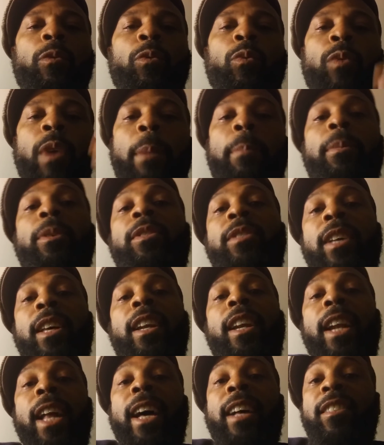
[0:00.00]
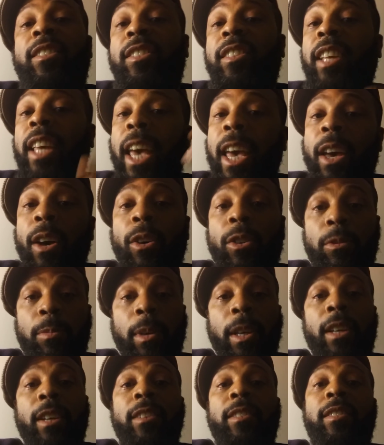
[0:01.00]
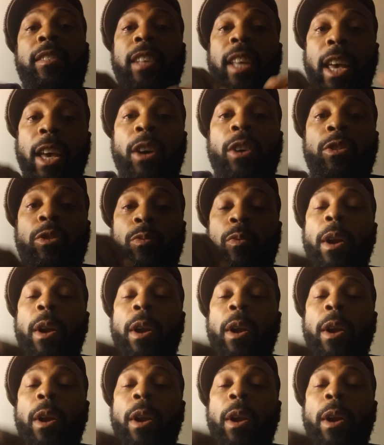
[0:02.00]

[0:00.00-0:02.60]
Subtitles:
represented as scales, because scales